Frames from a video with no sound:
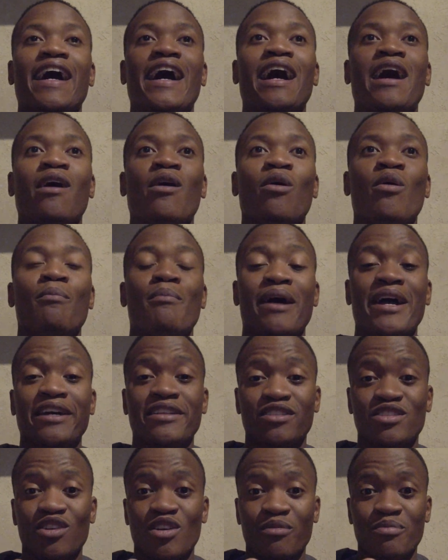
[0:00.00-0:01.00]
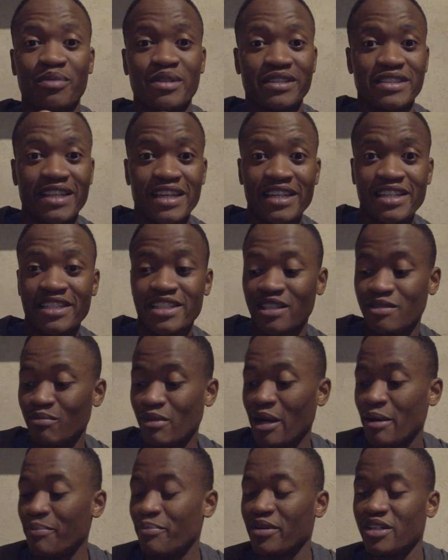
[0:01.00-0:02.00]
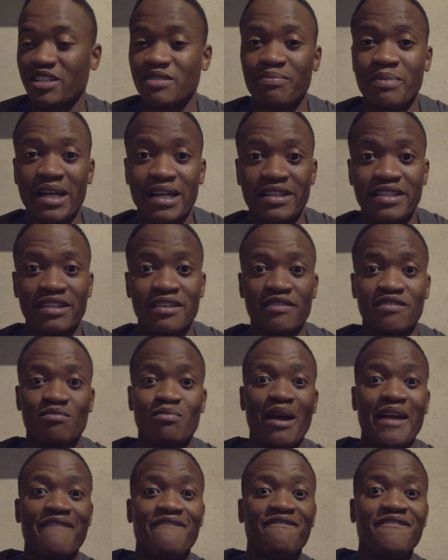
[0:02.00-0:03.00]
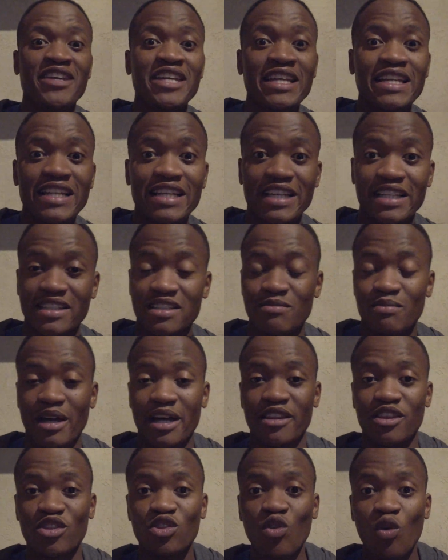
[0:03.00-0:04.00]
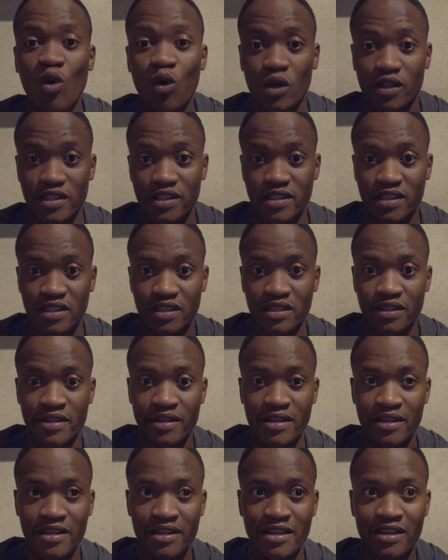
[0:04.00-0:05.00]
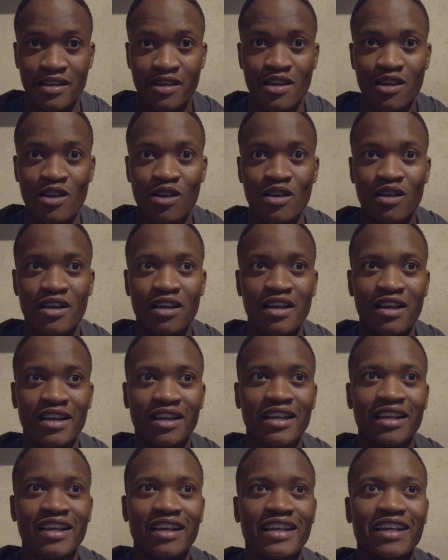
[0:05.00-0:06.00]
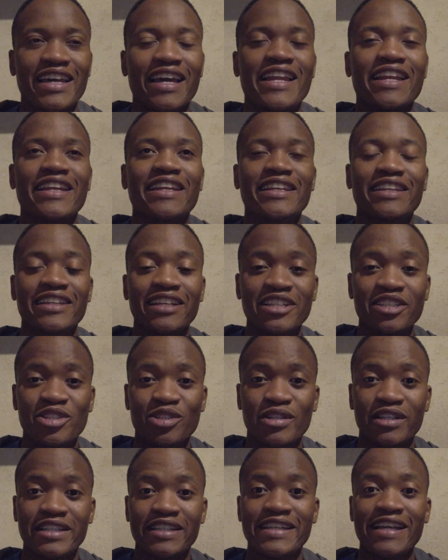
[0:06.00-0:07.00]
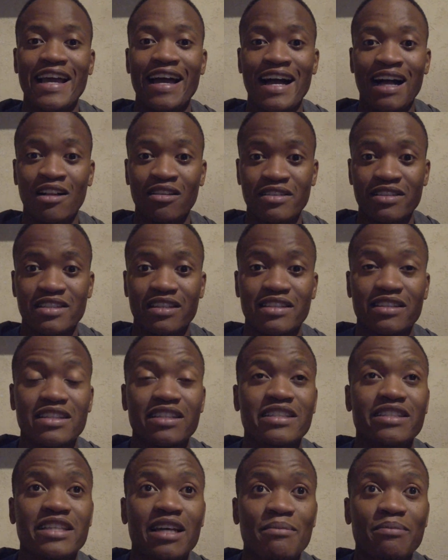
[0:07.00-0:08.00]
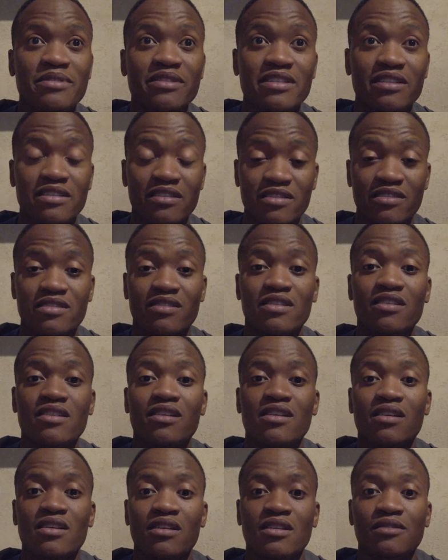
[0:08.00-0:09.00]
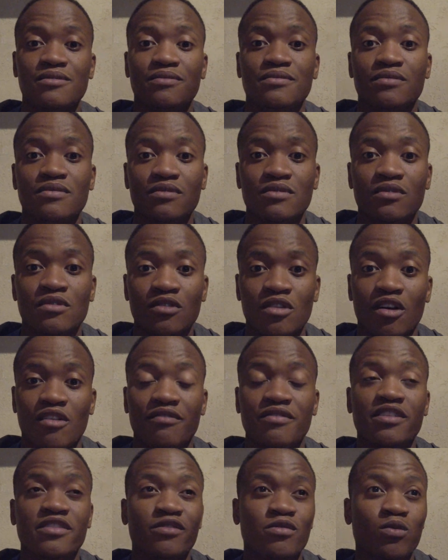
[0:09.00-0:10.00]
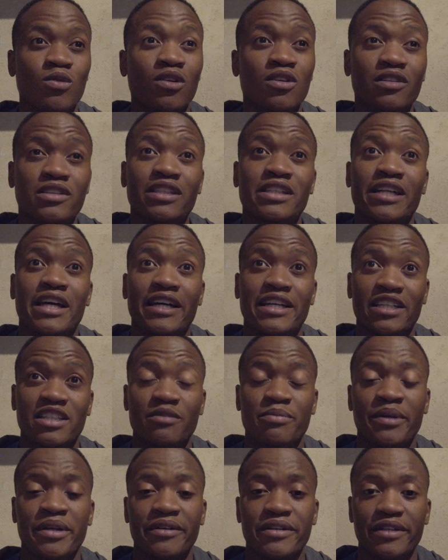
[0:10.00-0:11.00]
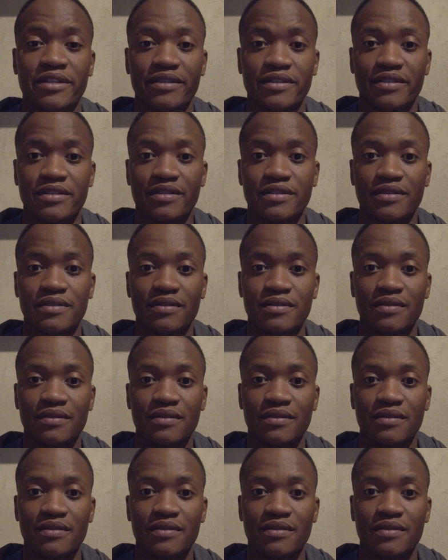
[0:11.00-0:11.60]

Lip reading: how my interpretation, my perspectives, my feelings, my thoughts can literally alter the substance of this world that I experience.